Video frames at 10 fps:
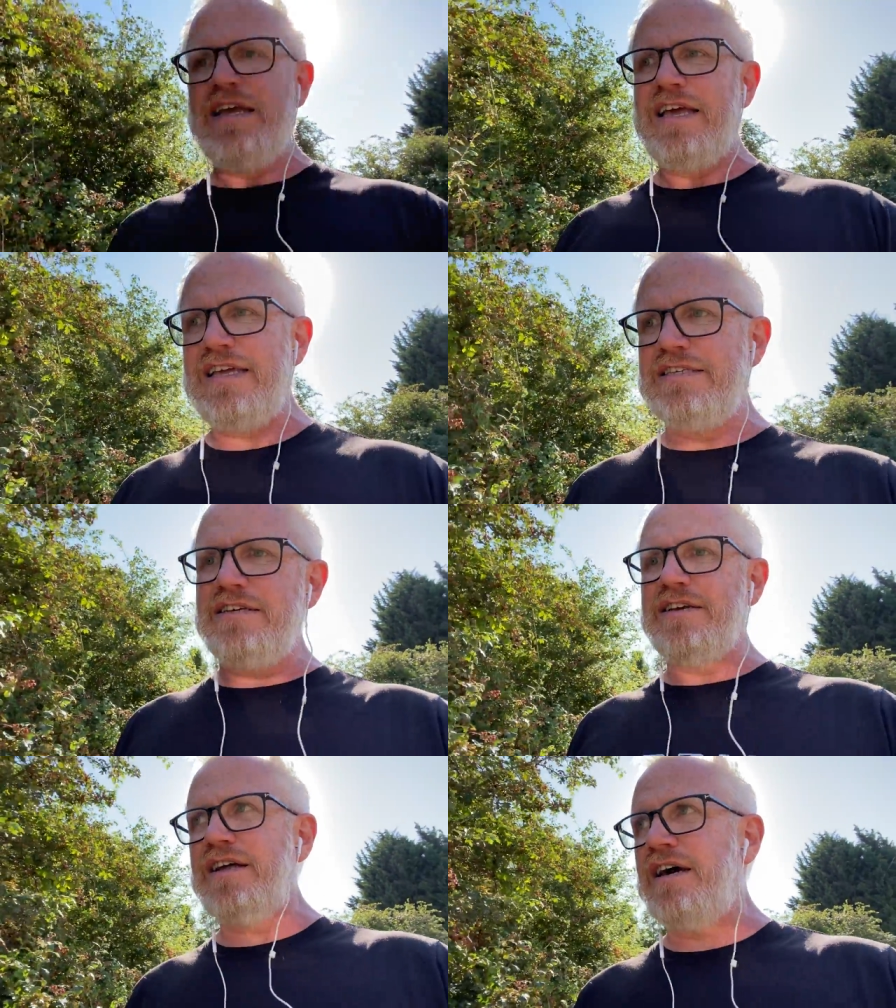
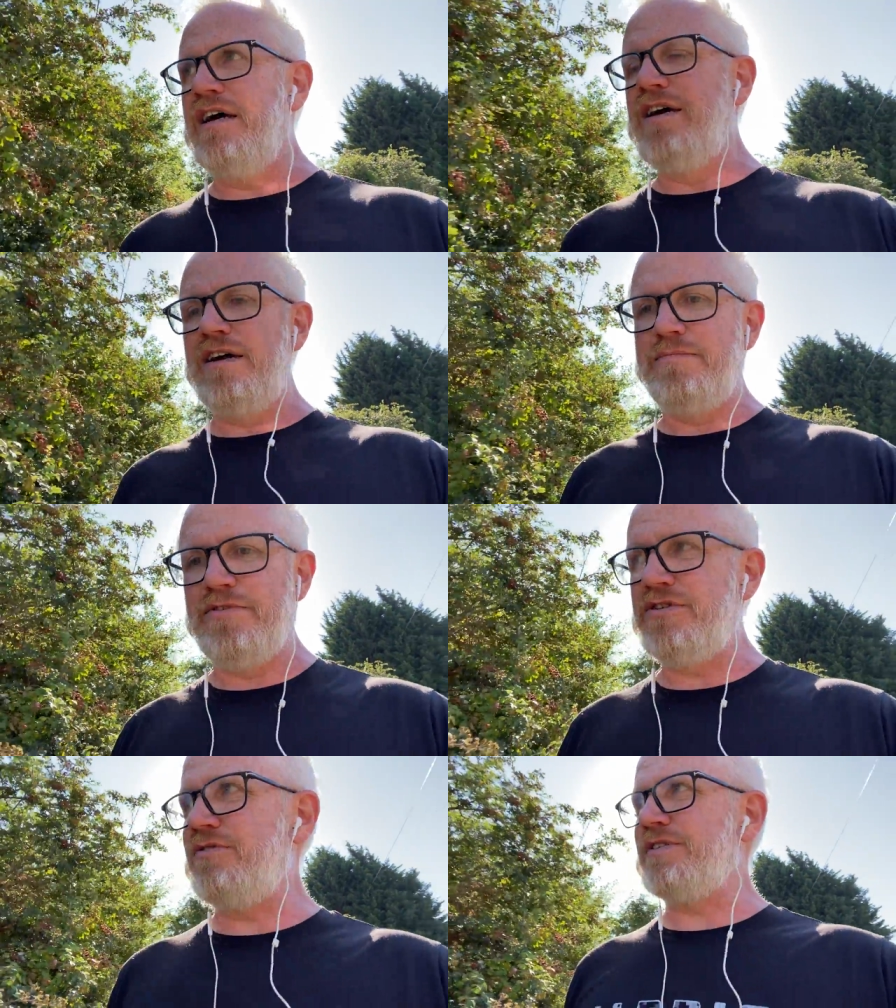isn't going to
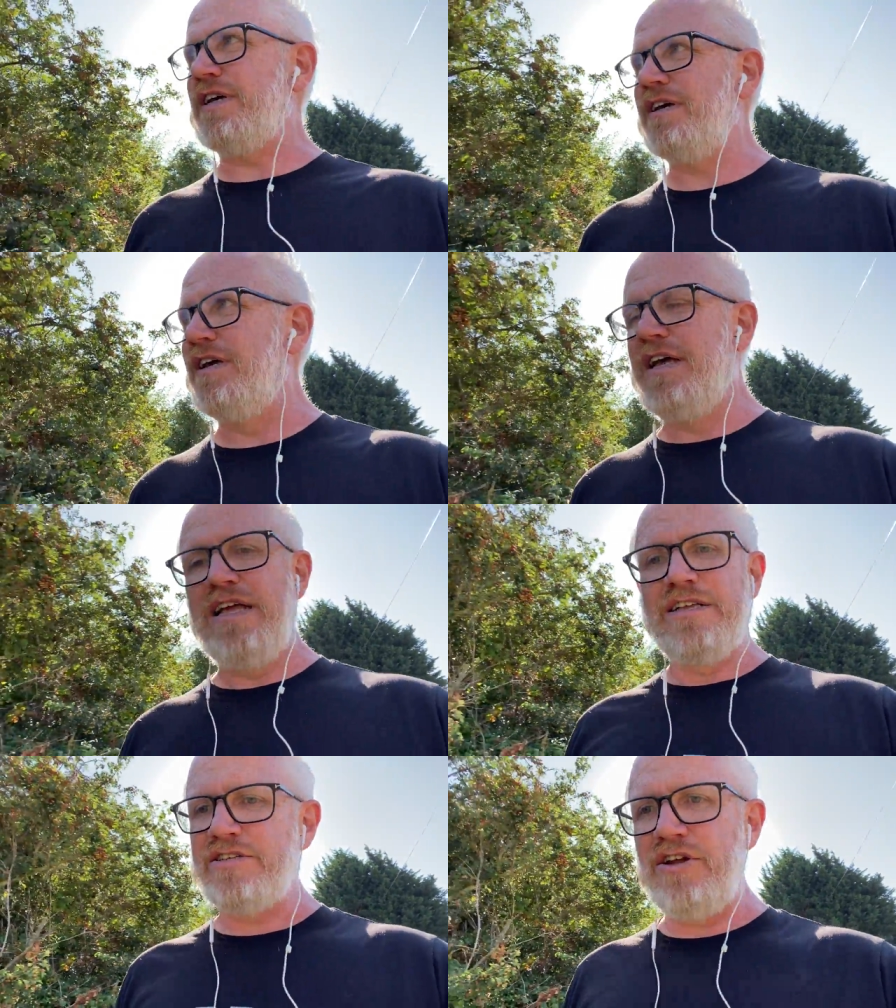produce it.
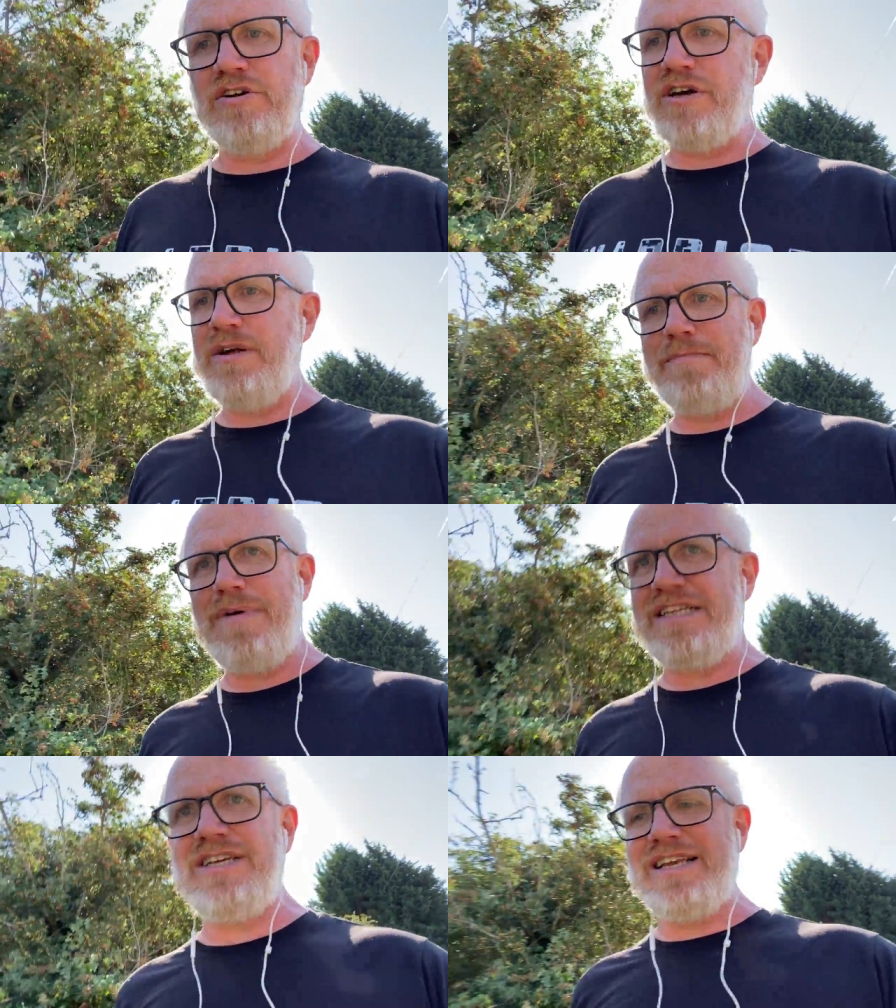It's not going to
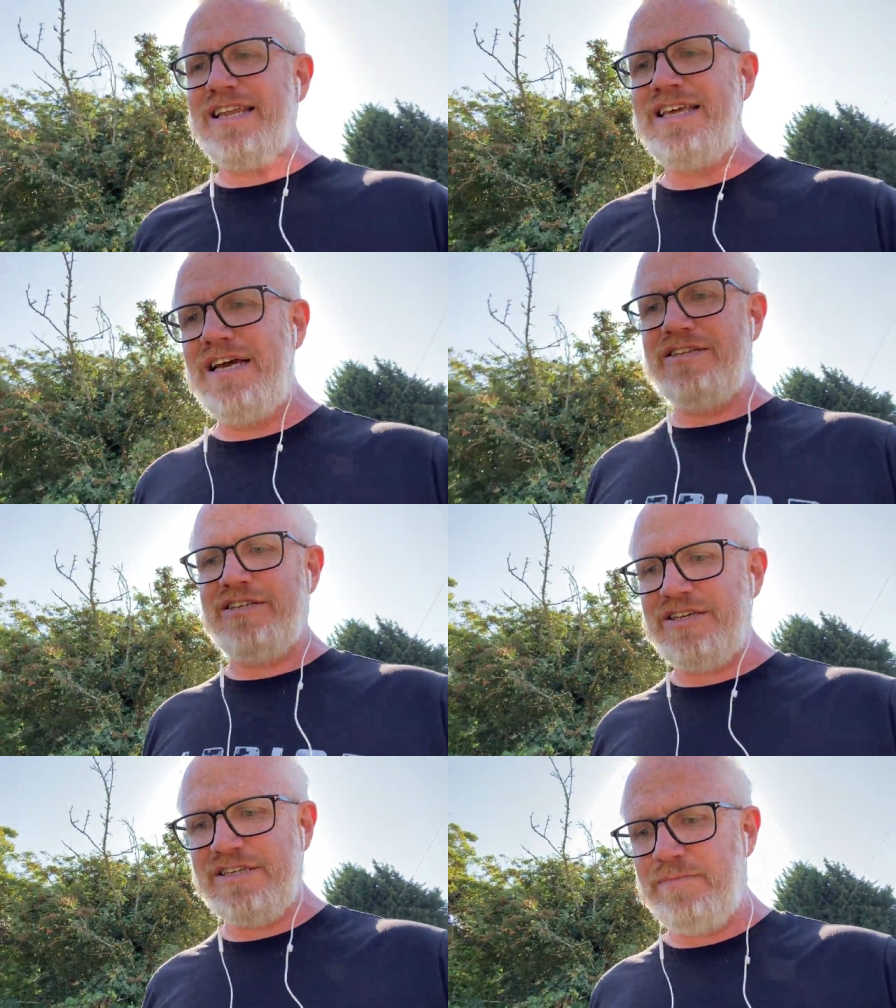magically
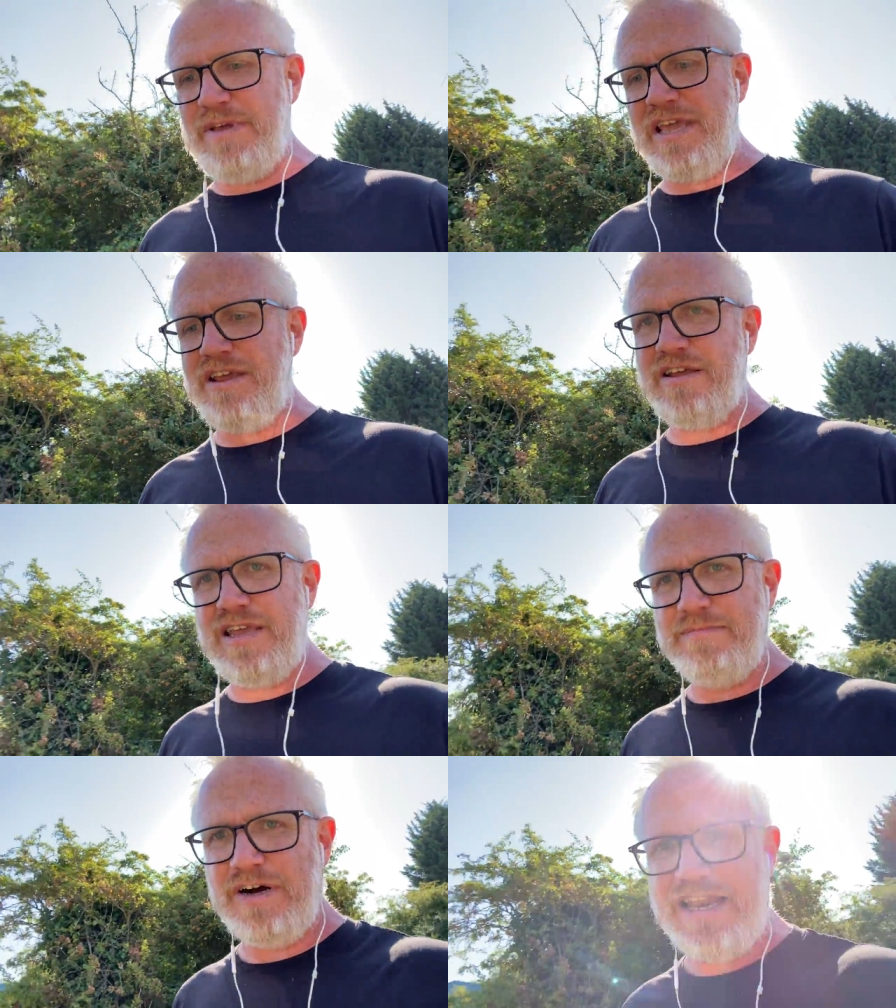just appear
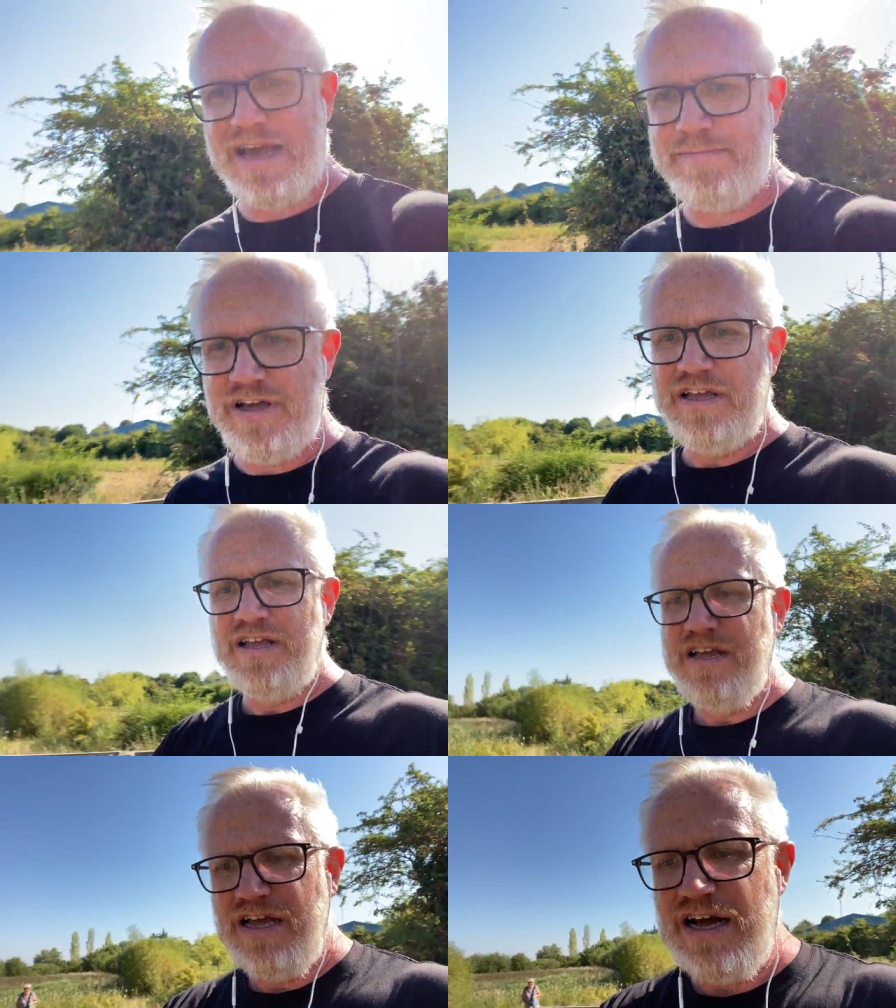in my lap.
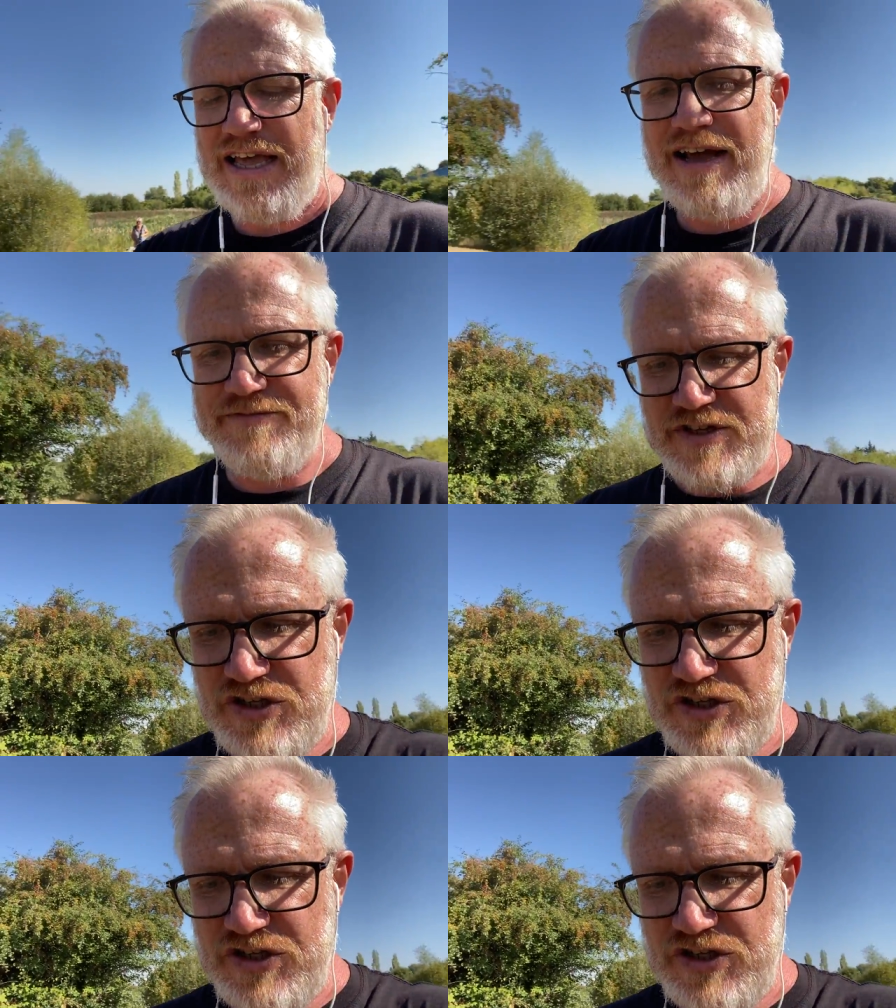I have to